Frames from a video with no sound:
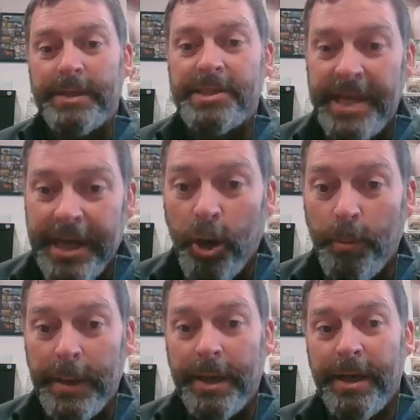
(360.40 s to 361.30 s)
stay
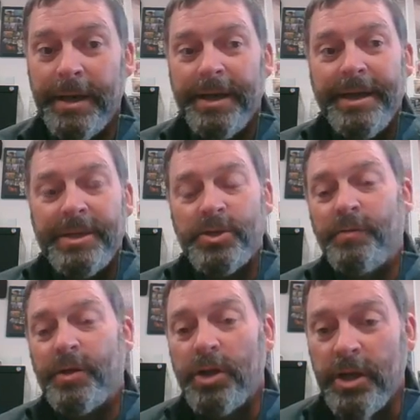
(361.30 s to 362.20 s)
open. So
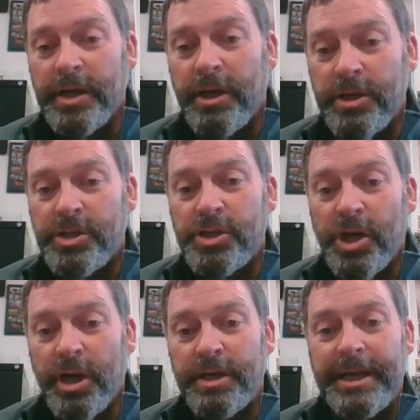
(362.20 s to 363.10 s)
if you look at our
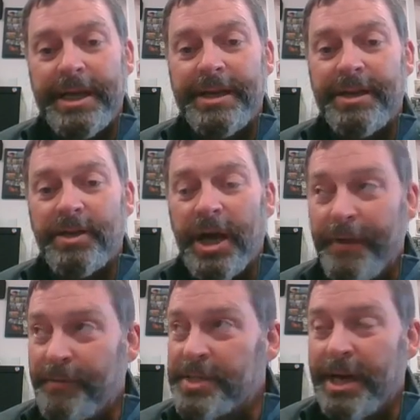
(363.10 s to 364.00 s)
chart and their
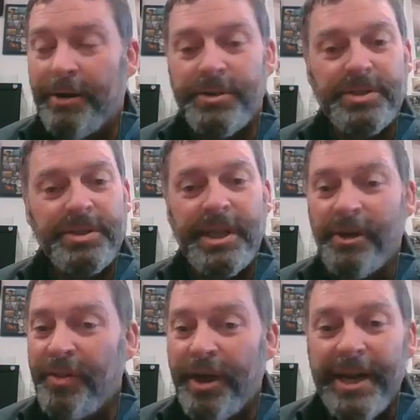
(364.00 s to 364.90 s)
office hours,
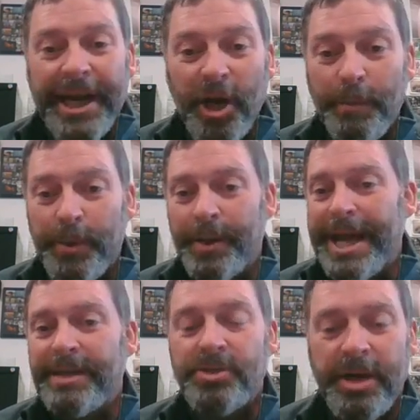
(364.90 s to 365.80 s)
they're there to help you, to
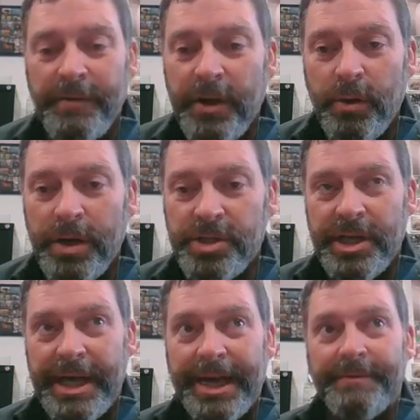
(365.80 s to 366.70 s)
answer every question
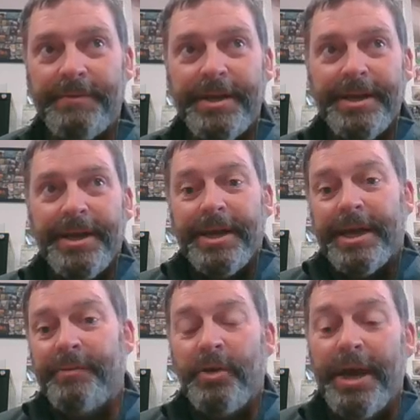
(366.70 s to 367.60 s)
you have.
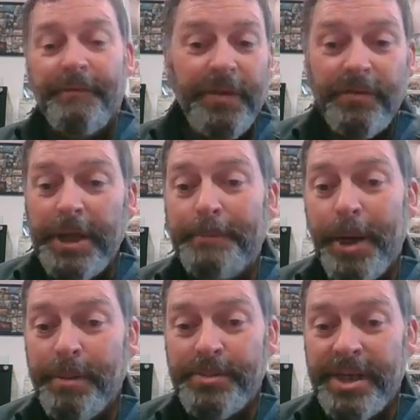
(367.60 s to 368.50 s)
If you have 15
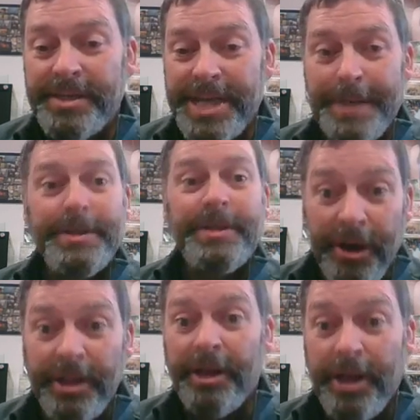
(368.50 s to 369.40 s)
problems on assignment,
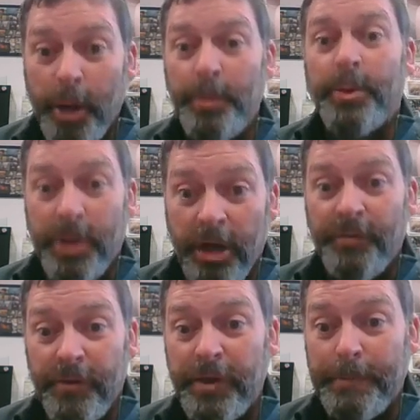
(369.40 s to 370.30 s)
they're there to help you with all
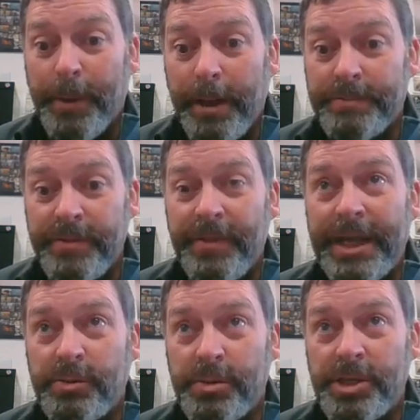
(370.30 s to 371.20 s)
15 problems if
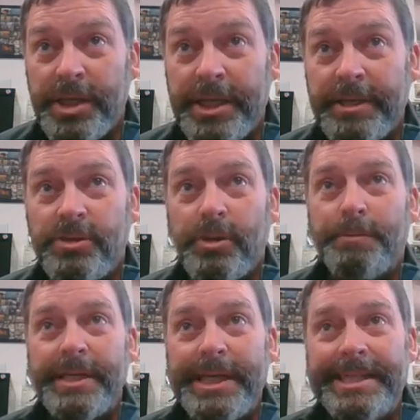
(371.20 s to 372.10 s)
that's what you need. So
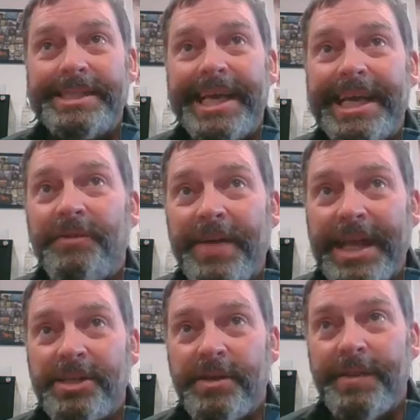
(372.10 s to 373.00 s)
please take
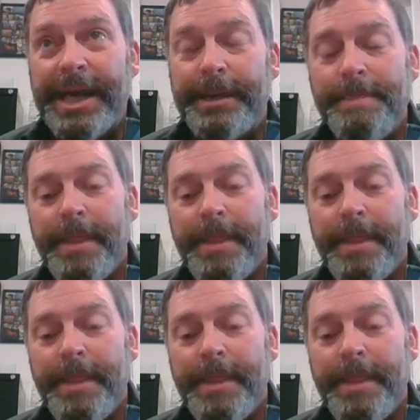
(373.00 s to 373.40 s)
advantage of that